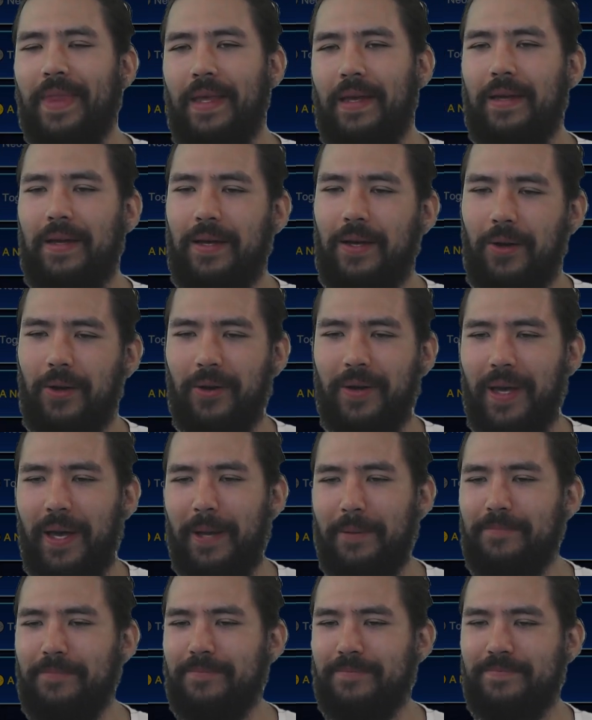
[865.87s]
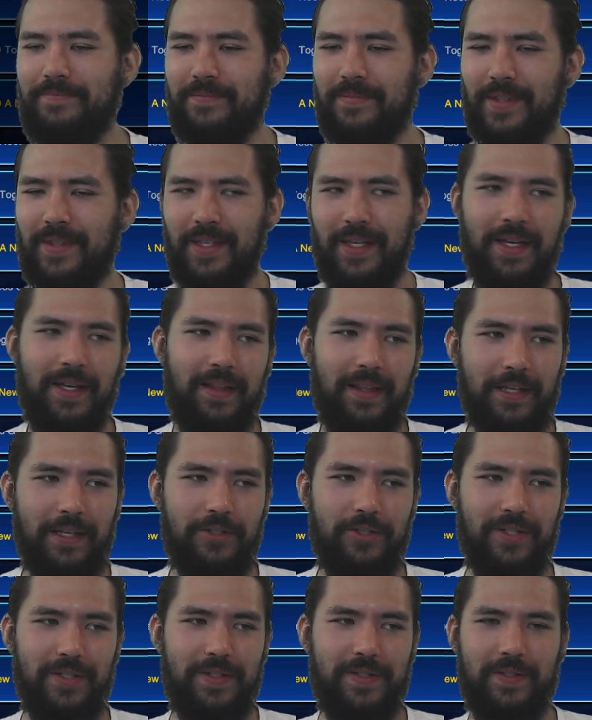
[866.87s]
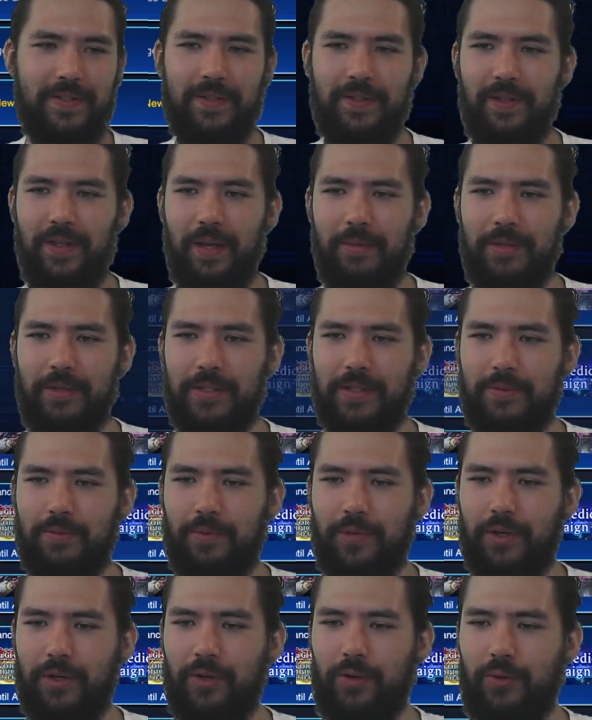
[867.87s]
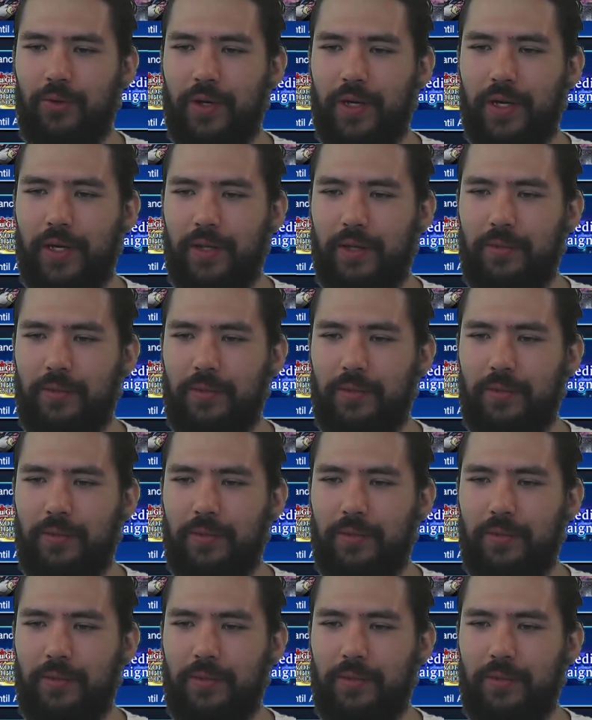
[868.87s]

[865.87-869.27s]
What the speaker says: Okay. Let me just real quick,